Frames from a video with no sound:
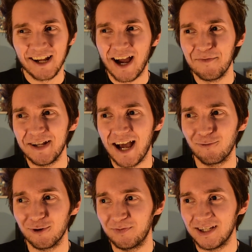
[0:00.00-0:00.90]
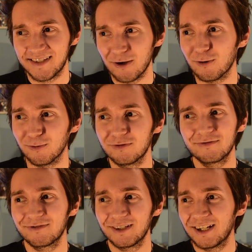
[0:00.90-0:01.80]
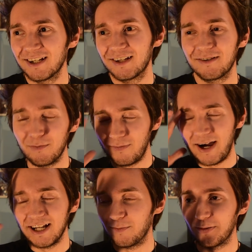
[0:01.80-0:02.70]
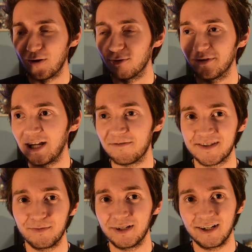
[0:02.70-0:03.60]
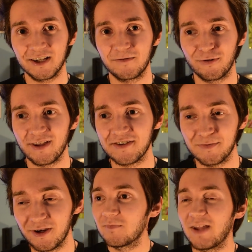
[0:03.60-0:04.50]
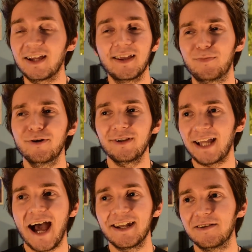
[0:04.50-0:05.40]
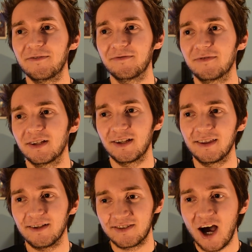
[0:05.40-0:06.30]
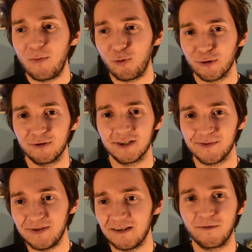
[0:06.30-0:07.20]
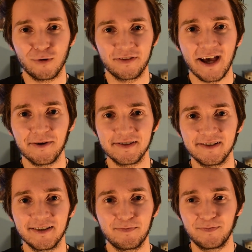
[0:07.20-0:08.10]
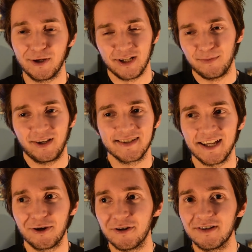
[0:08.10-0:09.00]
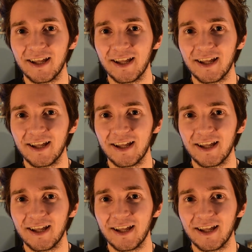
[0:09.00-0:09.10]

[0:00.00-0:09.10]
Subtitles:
I mean, I would be so mind blown if somebody got to 4,000, but like they purely added the top world be 4,000 purely because they could.